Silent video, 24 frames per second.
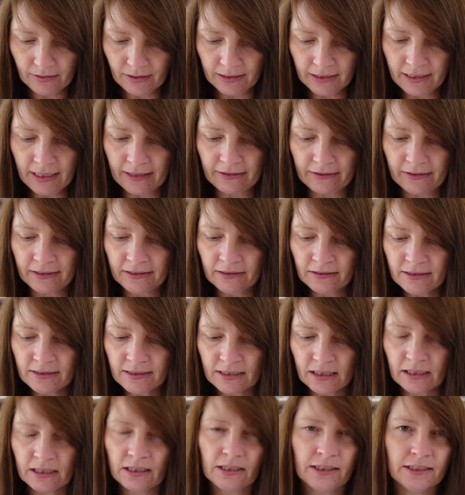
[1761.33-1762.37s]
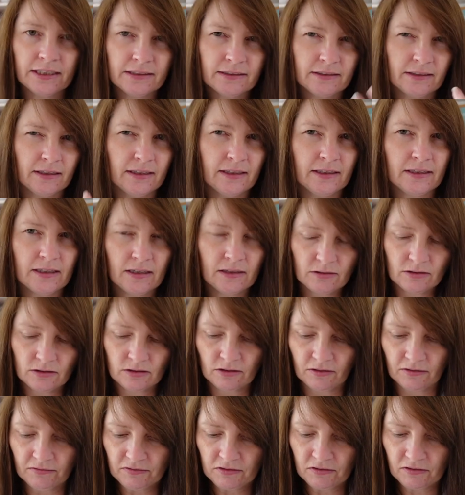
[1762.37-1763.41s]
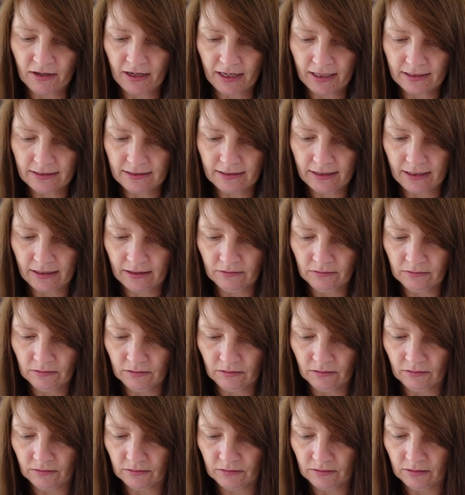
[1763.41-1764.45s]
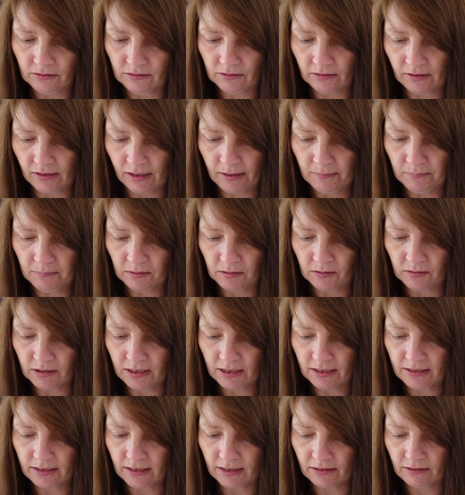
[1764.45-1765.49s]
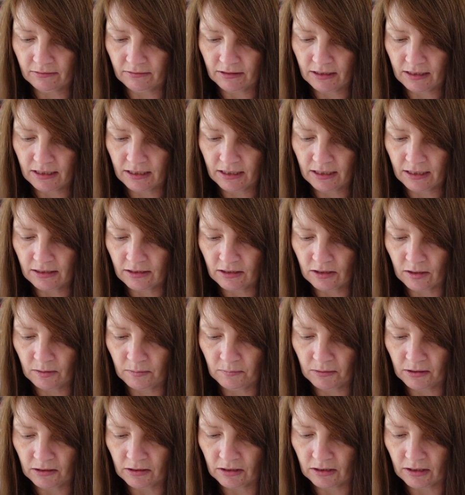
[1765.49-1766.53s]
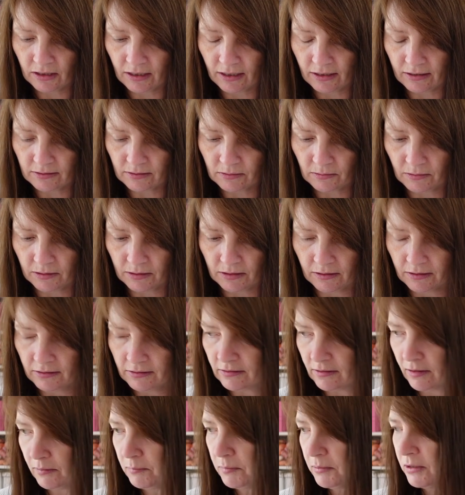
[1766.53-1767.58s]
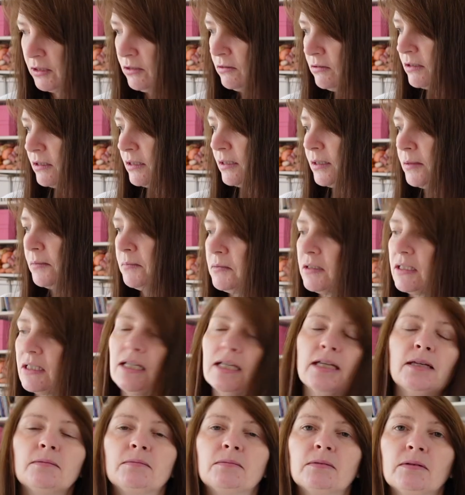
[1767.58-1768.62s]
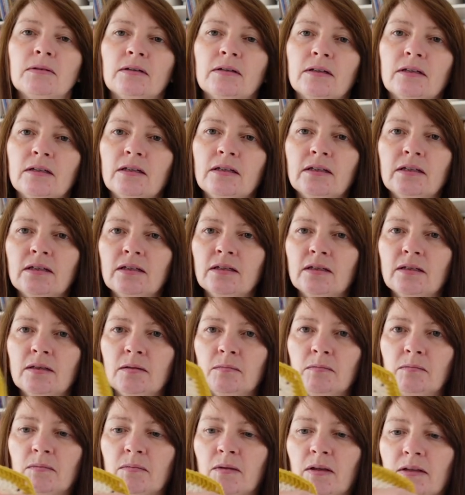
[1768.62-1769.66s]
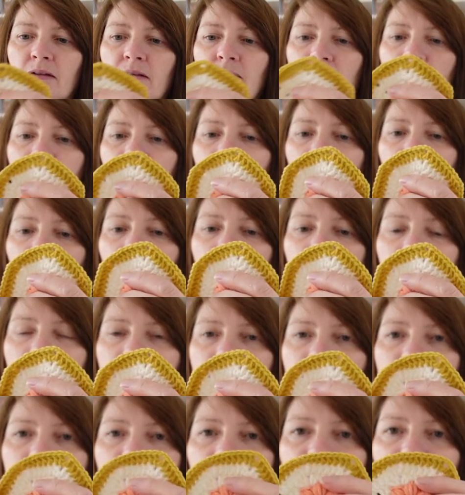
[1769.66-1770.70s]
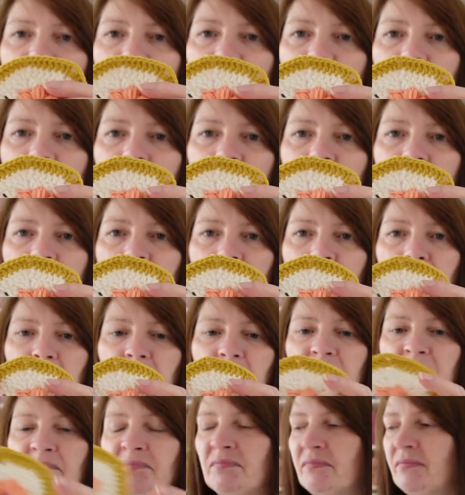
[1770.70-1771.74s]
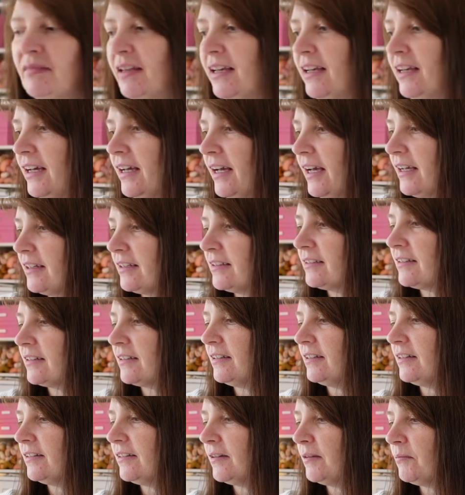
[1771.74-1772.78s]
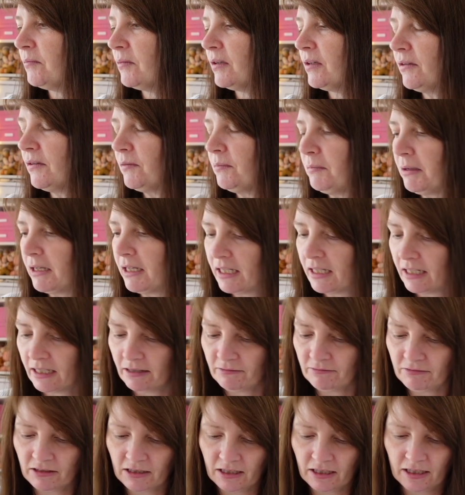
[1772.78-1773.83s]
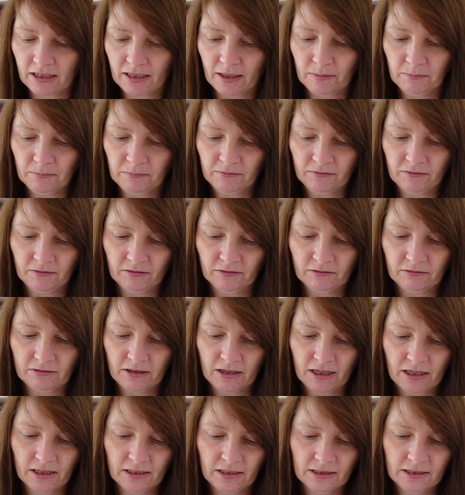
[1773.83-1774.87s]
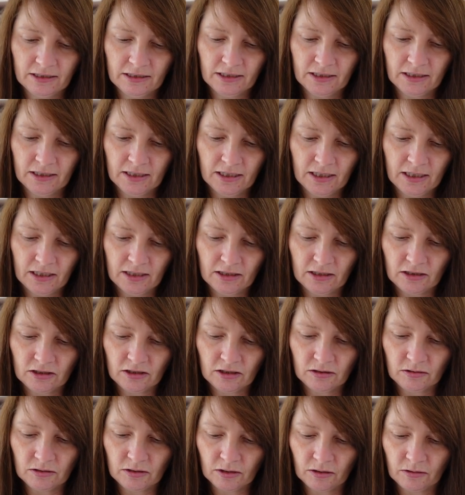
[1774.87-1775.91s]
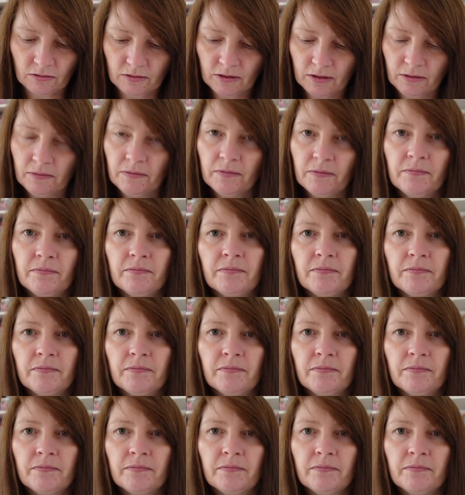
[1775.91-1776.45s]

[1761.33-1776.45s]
Yeah, they're nice and light, so they don't sort of drag down on your knitting or anything too much, so that's quite nice. I've been using them to keep those, my ends of my hexagons in while I was making everything up for the tutorial.